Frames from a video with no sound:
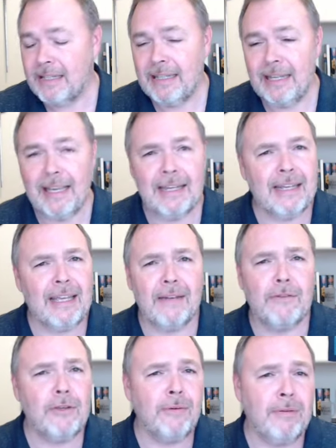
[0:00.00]
And again,
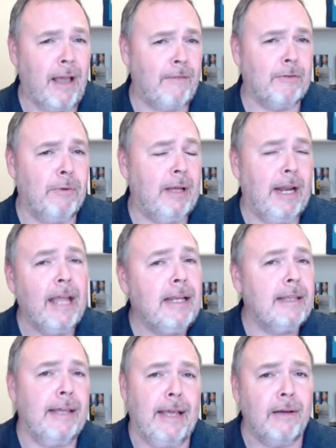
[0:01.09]
if you haven't read
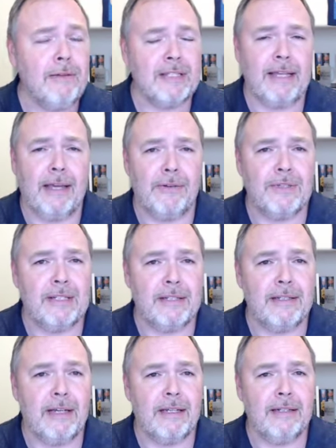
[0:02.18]
anything else Sanderson's
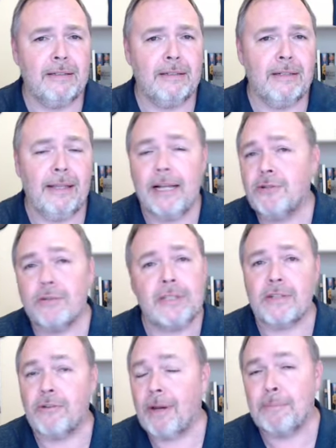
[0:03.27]
done, Elantris
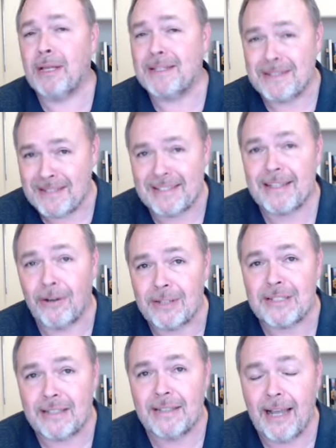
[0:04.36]
is a great place to
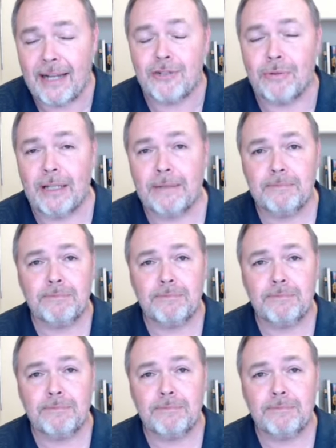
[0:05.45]
start, actually.